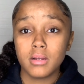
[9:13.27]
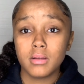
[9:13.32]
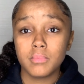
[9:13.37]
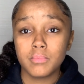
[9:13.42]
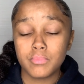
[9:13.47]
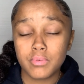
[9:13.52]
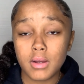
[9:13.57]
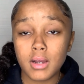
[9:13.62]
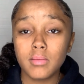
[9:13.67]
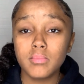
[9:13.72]

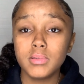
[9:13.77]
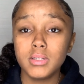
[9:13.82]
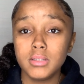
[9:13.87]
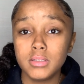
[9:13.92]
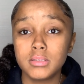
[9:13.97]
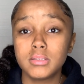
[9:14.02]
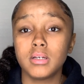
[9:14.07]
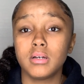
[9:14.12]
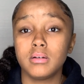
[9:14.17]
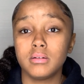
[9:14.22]
Probably
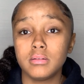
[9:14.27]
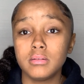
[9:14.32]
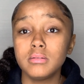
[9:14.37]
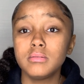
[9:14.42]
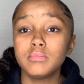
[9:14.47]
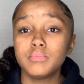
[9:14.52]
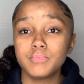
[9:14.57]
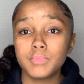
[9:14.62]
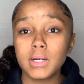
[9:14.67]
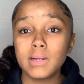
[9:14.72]

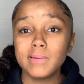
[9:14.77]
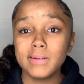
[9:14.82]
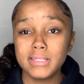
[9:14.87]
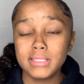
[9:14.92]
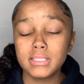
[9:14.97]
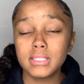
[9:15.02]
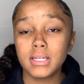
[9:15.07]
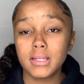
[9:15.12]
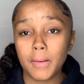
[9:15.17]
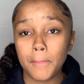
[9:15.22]

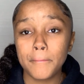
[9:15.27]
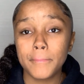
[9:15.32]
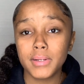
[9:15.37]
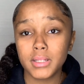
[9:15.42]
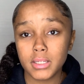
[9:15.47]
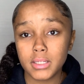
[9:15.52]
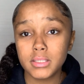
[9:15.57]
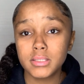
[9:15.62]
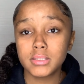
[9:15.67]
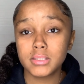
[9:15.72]
10
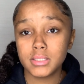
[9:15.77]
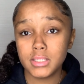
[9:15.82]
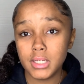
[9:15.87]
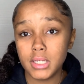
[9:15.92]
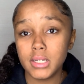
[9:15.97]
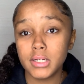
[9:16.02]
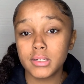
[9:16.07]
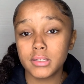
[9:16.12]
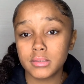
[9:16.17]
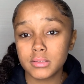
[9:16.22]
plus
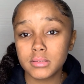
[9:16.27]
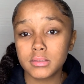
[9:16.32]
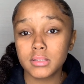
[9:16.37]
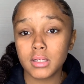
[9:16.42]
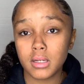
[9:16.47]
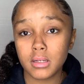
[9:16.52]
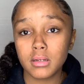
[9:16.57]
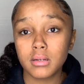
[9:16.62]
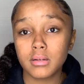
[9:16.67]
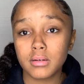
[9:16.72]
years,
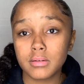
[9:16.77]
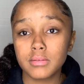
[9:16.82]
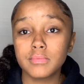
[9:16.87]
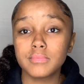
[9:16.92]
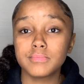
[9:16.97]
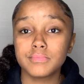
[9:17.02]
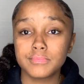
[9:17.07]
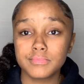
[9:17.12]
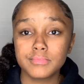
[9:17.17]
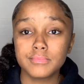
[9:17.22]
I know
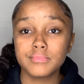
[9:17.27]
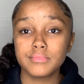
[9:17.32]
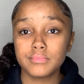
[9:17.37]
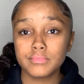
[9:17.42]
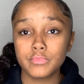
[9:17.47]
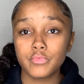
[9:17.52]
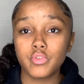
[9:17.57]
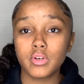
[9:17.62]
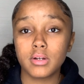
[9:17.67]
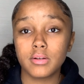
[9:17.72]

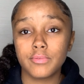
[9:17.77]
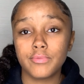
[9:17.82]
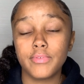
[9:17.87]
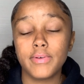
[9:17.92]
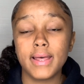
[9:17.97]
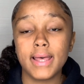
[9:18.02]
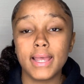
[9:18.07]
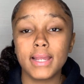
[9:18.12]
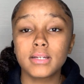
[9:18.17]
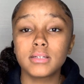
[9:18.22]
for a
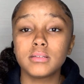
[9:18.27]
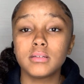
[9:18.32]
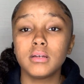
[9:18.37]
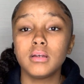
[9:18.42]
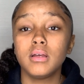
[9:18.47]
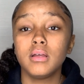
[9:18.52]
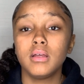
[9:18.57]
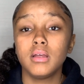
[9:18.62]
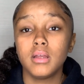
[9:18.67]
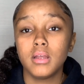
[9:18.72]
fact.
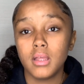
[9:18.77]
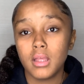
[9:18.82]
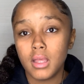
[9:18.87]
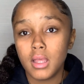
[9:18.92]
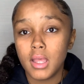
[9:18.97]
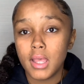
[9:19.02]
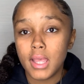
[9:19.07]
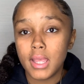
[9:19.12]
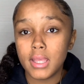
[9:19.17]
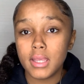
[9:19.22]

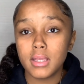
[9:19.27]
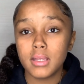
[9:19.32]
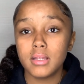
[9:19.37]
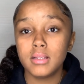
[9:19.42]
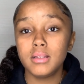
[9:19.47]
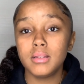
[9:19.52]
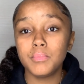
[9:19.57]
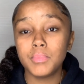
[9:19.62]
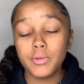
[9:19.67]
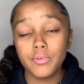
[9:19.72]

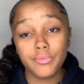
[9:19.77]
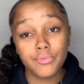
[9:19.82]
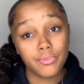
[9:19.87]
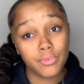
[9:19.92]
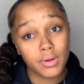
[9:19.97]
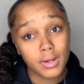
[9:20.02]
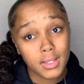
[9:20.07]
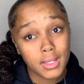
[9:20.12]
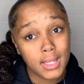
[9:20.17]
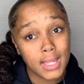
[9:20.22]
And
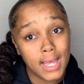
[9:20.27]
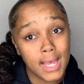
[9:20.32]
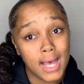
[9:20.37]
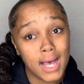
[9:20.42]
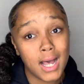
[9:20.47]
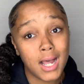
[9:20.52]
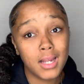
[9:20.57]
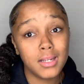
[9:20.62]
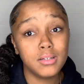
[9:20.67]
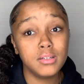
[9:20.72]
before that,
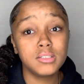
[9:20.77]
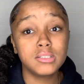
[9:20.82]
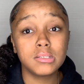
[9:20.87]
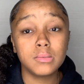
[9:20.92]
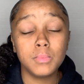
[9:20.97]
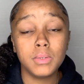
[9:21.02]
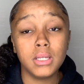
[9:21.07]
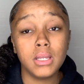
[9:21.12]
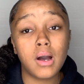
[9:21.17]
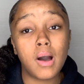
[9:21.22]
I used to
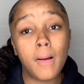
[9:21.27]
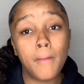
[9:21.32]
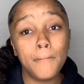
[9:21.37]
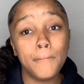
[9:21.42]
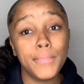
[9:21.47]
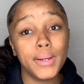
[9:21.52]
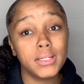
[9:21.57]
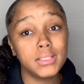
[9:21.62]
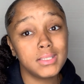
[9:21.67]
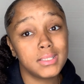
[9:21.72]
be on
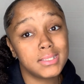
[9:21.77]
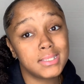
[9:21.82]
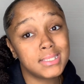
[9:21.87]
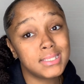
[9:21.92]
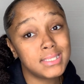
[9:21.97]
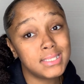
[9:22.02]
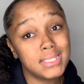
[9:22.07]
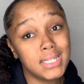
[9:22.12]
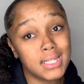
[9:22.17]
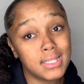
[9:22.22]

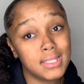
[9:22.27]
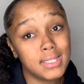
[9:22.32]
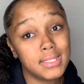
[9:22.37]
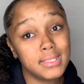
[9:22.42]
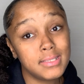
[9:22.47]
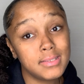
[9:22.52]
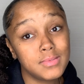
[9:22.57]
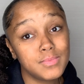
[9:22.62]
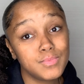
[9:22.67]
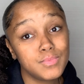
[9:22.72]

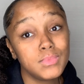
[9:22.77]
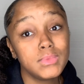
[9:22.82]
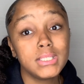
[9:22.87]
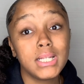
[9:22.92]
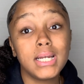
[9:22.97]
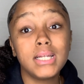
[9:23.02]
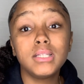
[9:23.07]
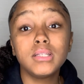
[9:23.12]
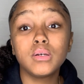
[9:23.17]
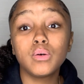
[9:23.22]
penicillin.
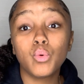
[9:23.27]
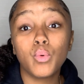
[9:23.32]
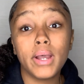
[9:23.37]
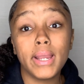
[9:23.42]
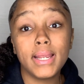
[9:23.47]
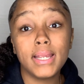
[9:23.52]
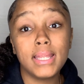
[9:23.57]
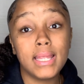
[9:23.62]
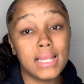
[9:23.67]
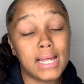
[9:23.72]
And the
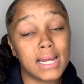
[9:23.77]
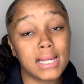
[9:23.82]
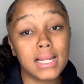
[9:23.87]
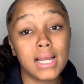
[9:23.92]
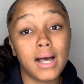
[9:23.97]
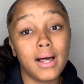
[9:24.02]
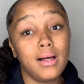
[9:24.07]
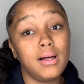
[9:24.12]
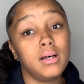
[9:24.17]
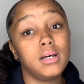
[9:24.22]
way that I
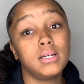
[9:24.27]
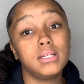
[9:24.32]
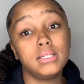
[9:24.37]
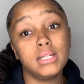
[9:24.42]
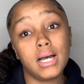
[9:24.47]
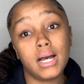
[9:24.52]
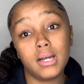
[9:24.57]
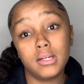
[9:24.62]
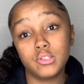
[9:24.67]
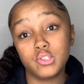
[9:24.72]
got on
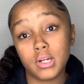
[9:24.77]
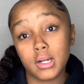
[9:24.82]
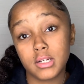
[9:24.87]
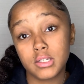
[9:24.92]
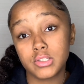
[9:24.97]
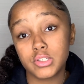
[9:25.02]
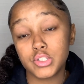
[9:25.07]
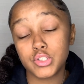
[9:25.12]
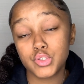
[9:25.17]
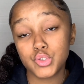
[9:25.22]

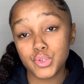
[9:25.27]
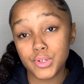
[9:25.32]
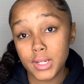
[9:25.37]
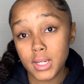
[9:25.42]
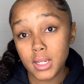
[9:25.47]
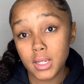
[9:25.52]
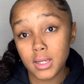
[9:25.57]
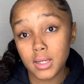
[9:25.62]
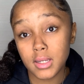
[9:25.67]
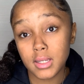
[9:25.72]

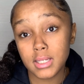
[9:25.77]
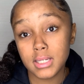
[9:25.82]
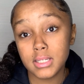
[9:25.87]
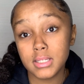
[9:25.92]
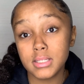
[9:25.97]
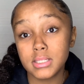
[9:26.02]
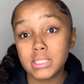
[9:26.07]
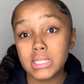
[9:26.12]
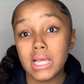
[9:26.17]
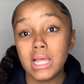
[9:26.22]
hydroxyurea is